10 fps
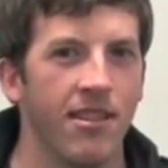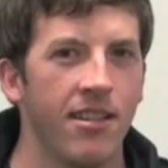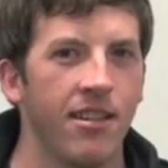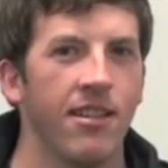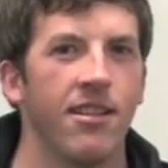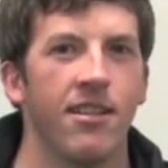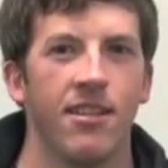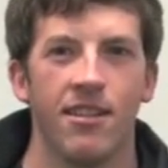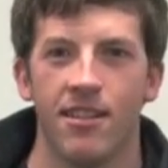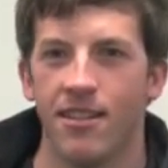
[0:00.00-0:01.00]

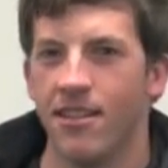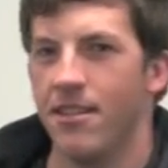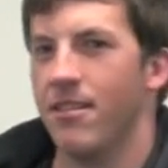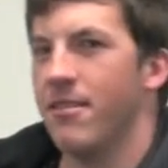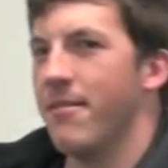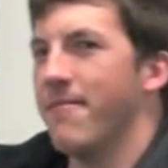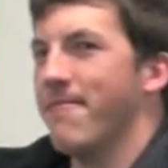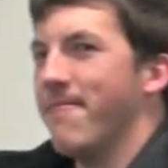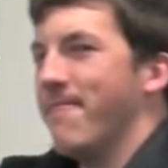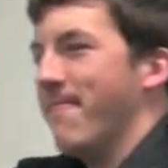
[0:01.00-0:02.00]

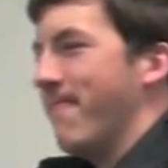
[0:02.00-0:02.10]
No one is speaking in this clip.